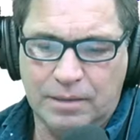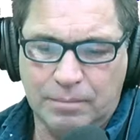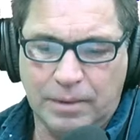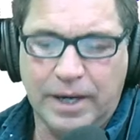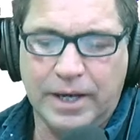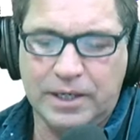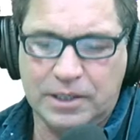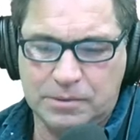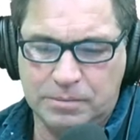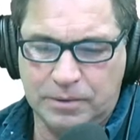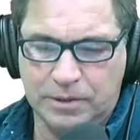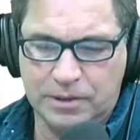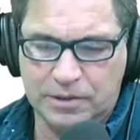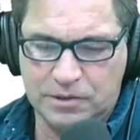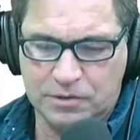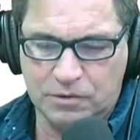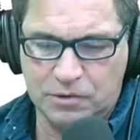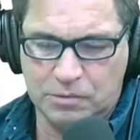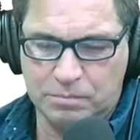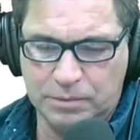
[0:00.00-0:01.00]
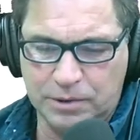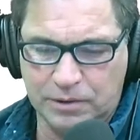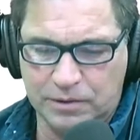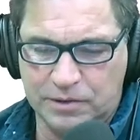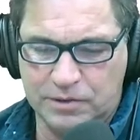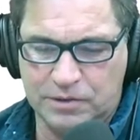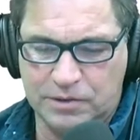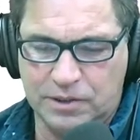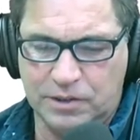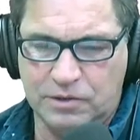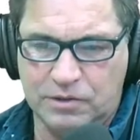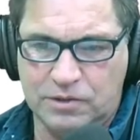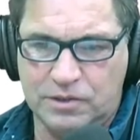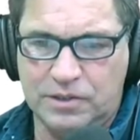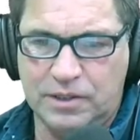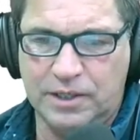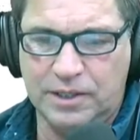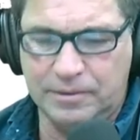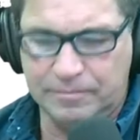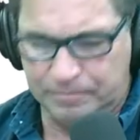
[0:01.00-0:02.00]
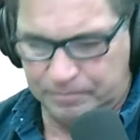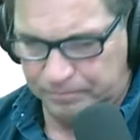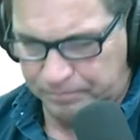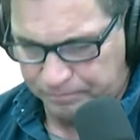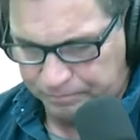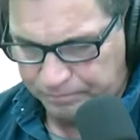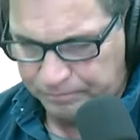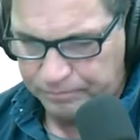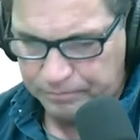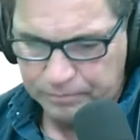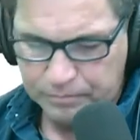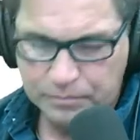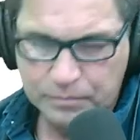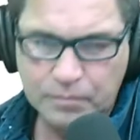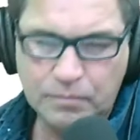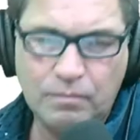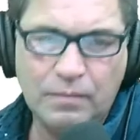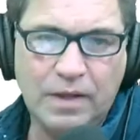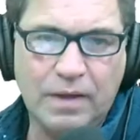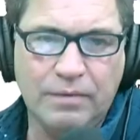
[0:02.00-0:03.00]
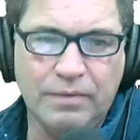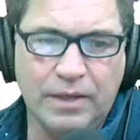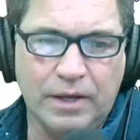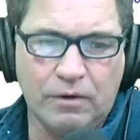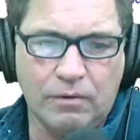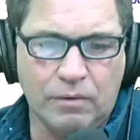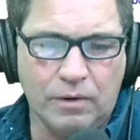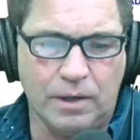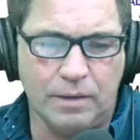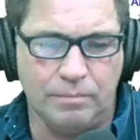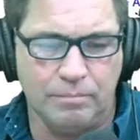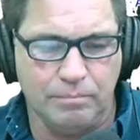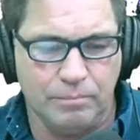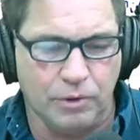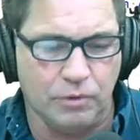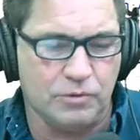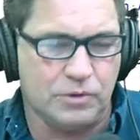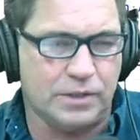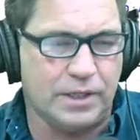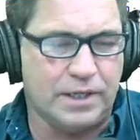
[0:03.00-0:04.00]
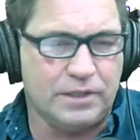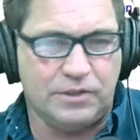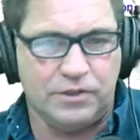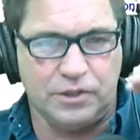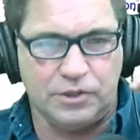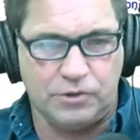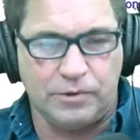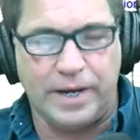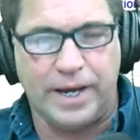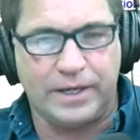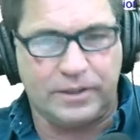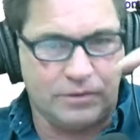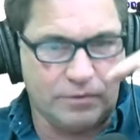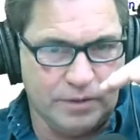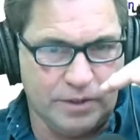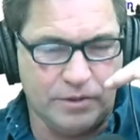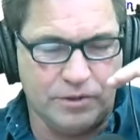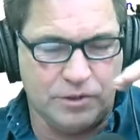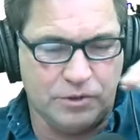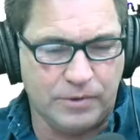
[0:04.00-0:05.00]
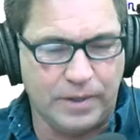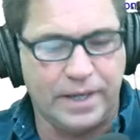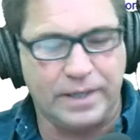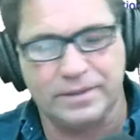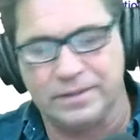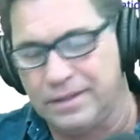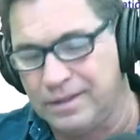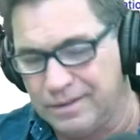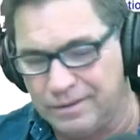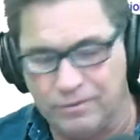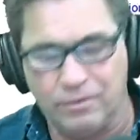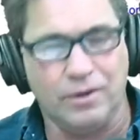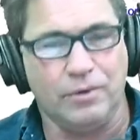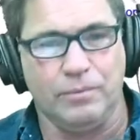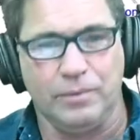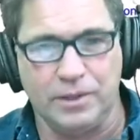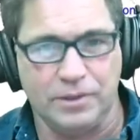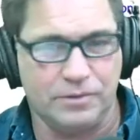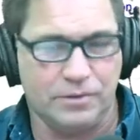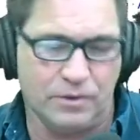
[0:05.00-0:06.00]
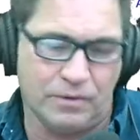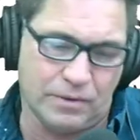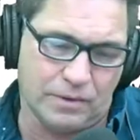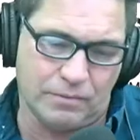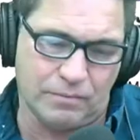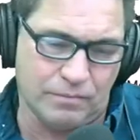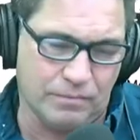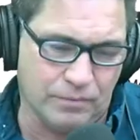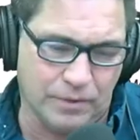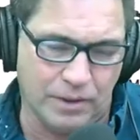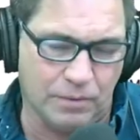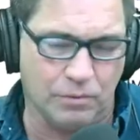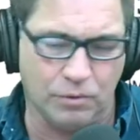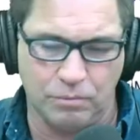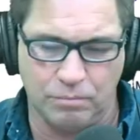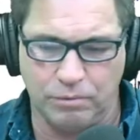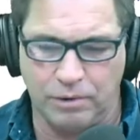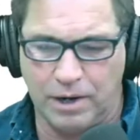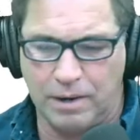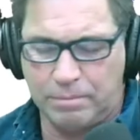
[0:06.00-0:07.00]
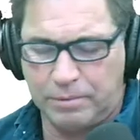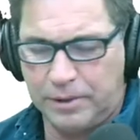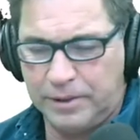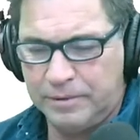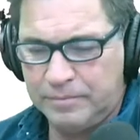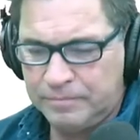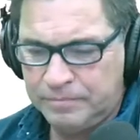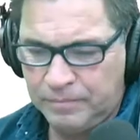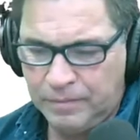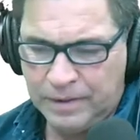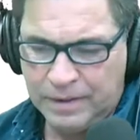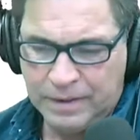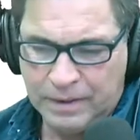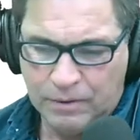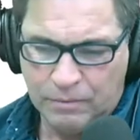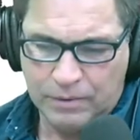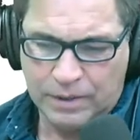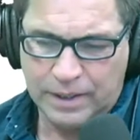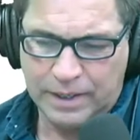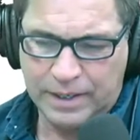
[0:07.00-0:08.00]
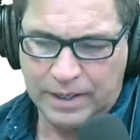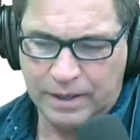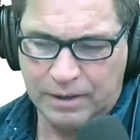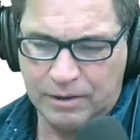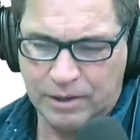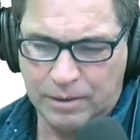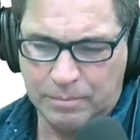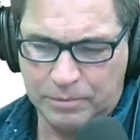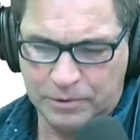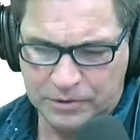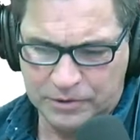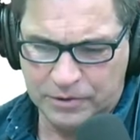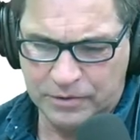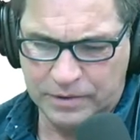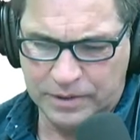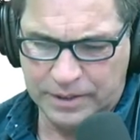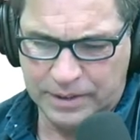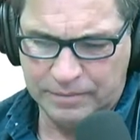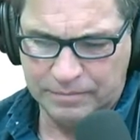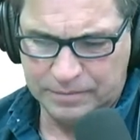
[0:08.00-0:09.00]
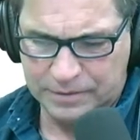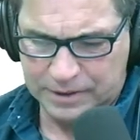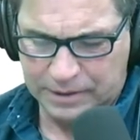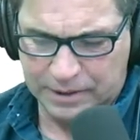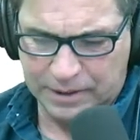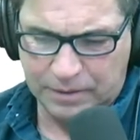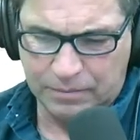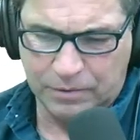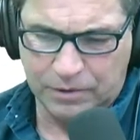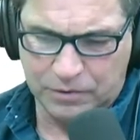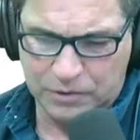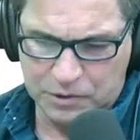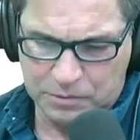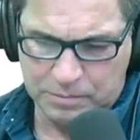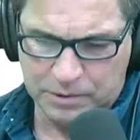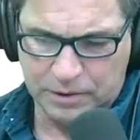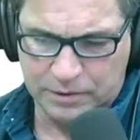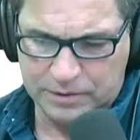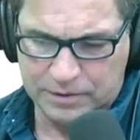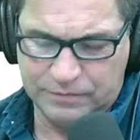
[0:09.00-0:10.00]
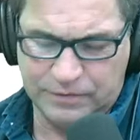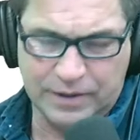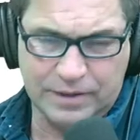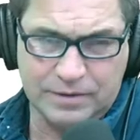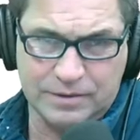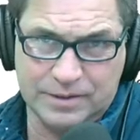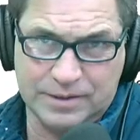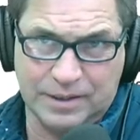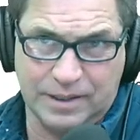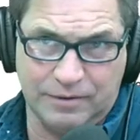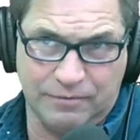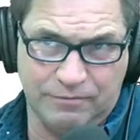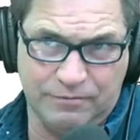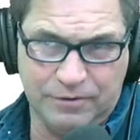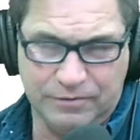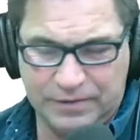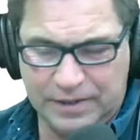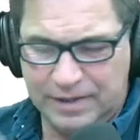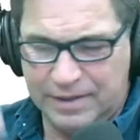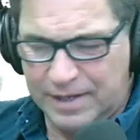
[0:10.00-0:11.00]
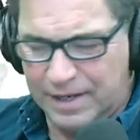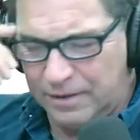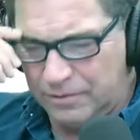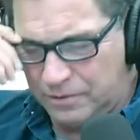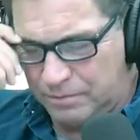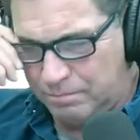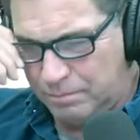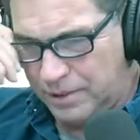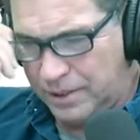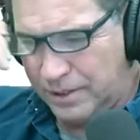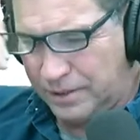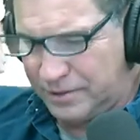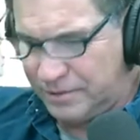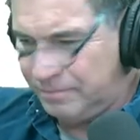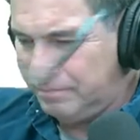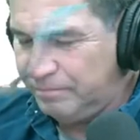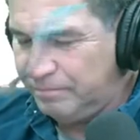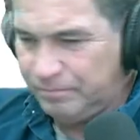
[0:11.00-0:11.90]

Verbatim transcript: my experience, those buildings that you see that are on both sides of the tracks or near the tracks, they're on real, they're on railroad property. Well, I had an opportunity to get one of those buildings. In fact, it was like fifty thousand bucks,